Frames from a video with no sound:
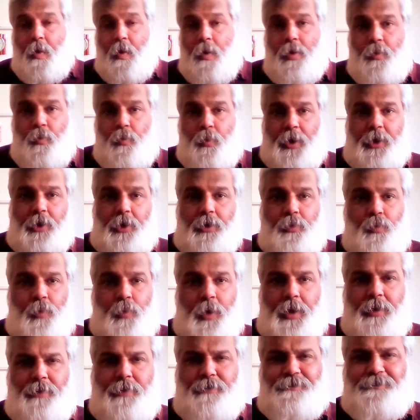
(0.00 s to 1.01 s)

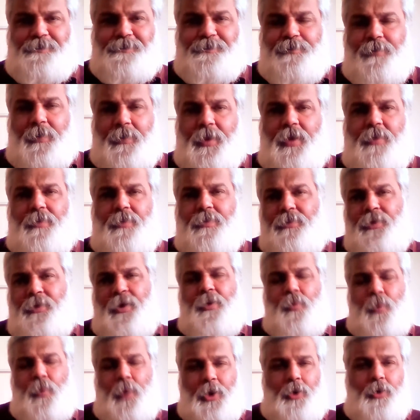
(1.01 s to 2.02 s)
one-on-one,
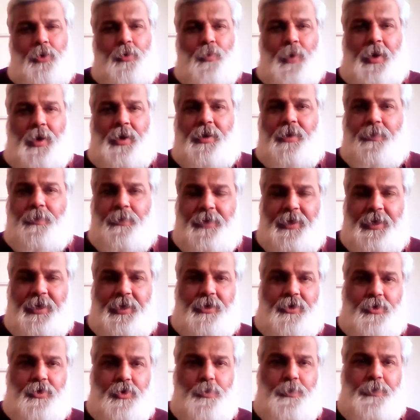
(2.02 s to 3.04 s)
not one-on-one, in a
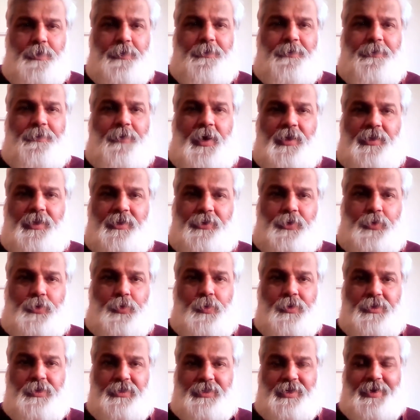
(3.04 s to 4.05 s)
group of other
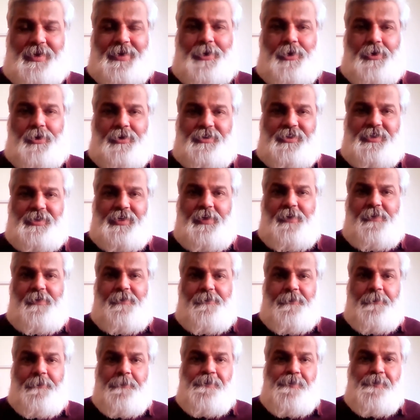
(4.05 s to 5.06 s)
students like yourself
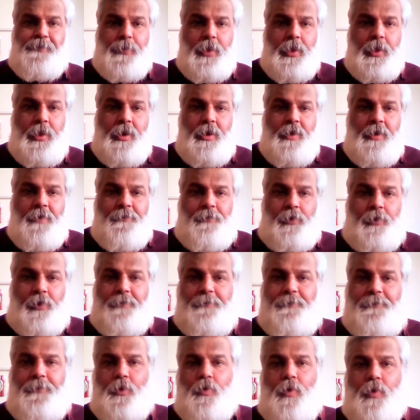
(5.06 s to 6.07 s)
for a
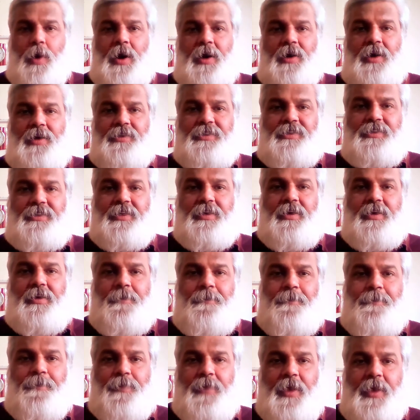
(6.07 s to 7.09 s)
few hours
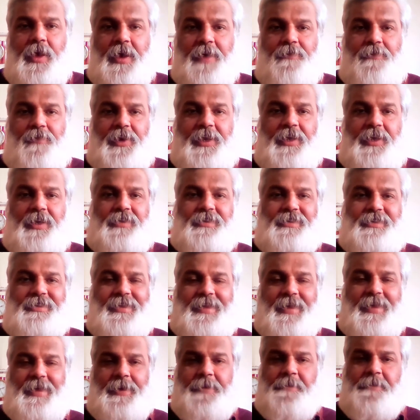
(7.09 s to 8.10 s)
every
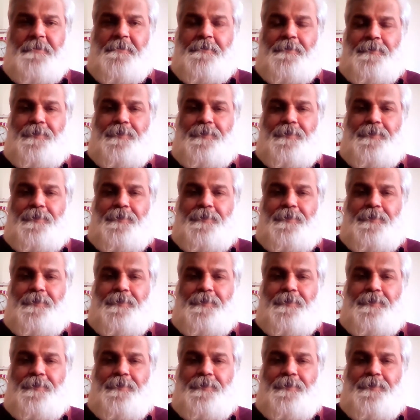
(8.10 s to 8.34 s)
sitting,